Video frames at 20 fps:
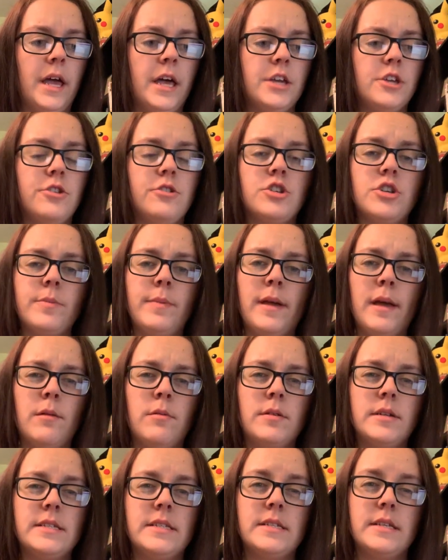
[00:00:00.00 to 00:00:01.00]
You should be
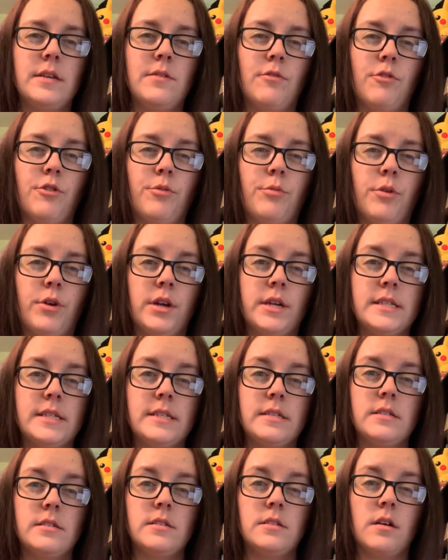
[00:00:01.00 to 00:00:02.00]
able to see
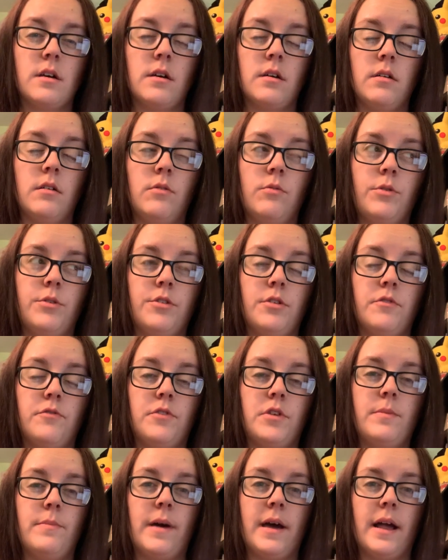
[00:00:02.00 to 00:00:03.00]
rubrics with your
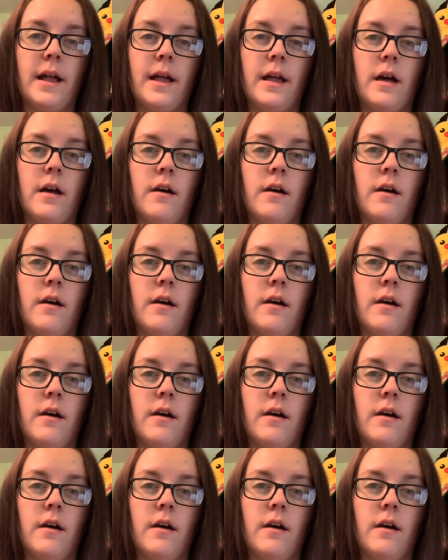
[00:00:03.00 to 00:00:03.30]
feedback.